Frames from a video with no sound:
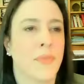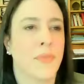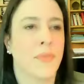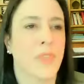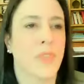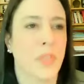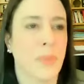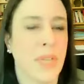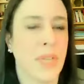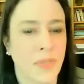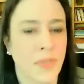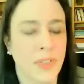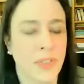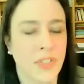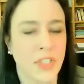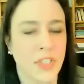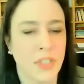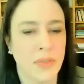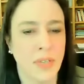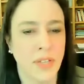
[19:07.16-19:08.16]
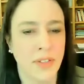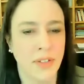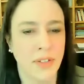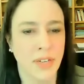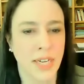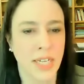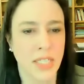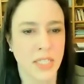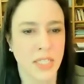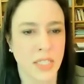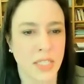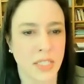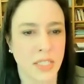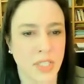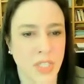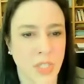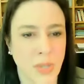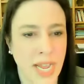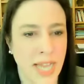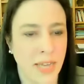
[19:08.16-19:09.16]
it's myself and two other agents and two
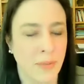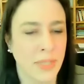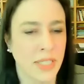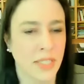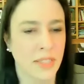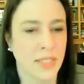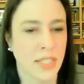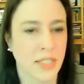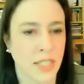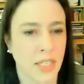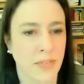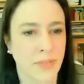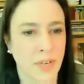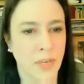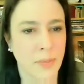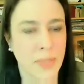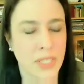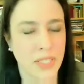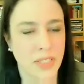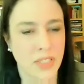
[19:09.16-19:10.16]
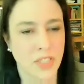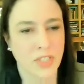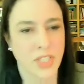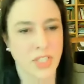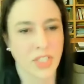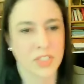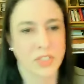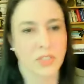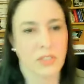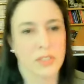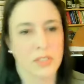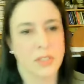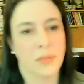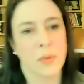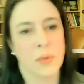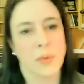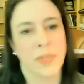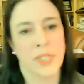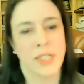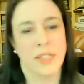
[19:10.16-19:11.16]
admin, that's kind of our business structure. And
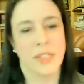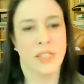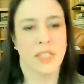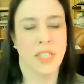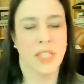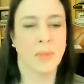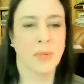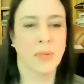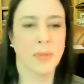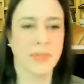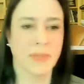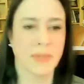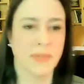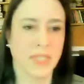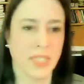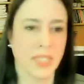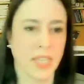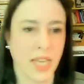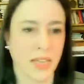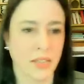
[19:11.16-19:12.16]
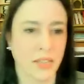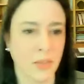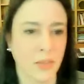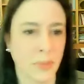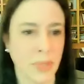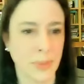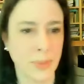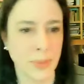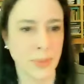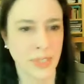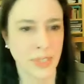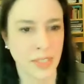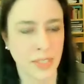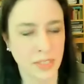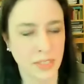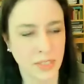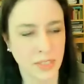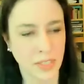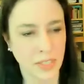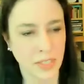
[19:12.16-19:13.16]
we work in the suburbs of Seattle, people
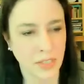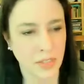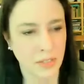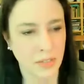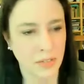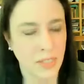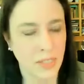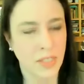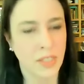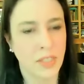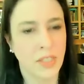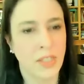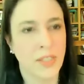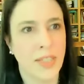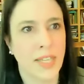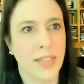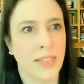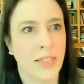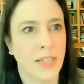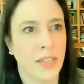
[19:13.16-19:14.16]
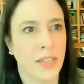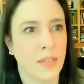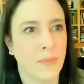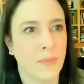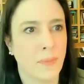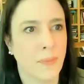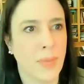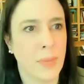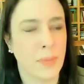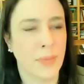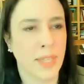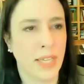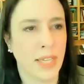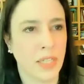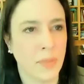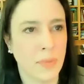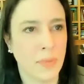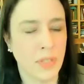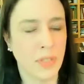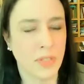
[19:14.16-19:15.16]
that, you know, like the people
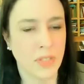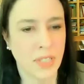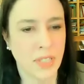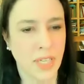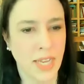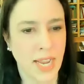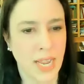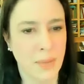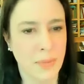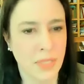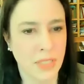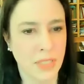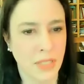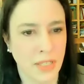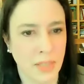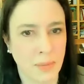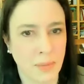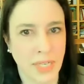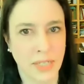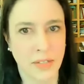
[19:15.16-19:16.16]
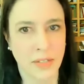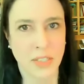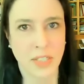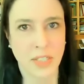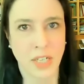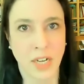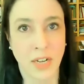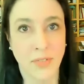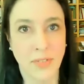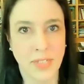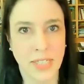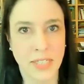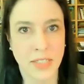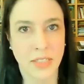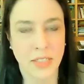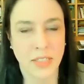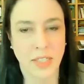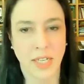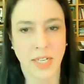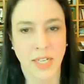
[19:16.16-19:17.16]
that commute to say Amazon and Microsoft, and that's
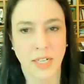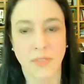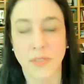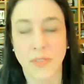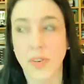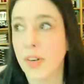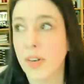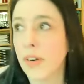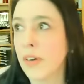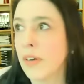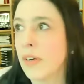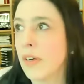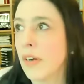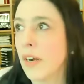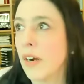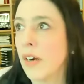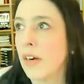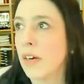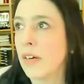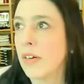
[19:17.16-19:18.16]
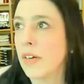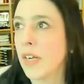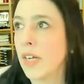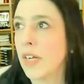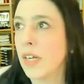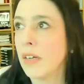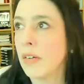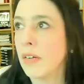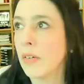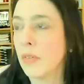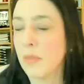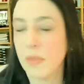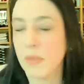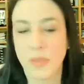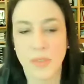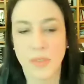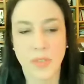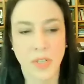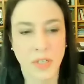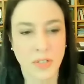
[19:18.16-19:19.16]
just kind of our
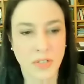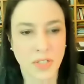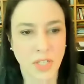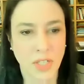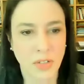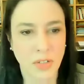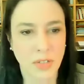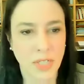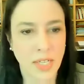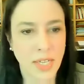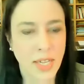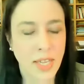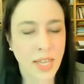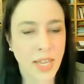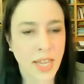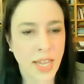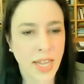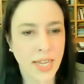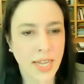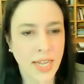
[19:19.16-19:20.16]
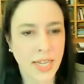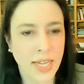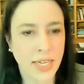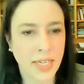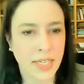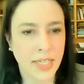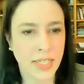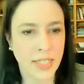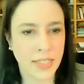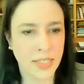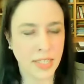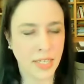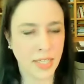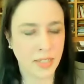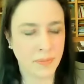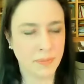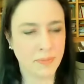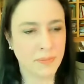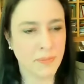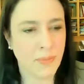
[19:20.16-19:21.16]
zone.
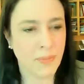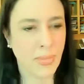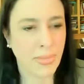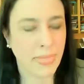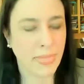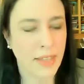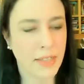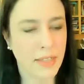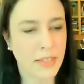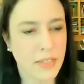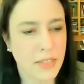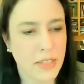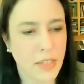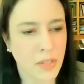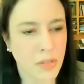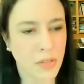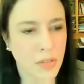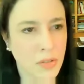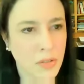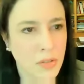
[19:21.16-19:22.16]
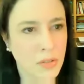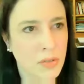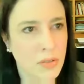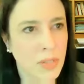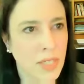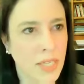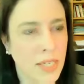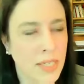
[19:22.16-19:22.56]
And, so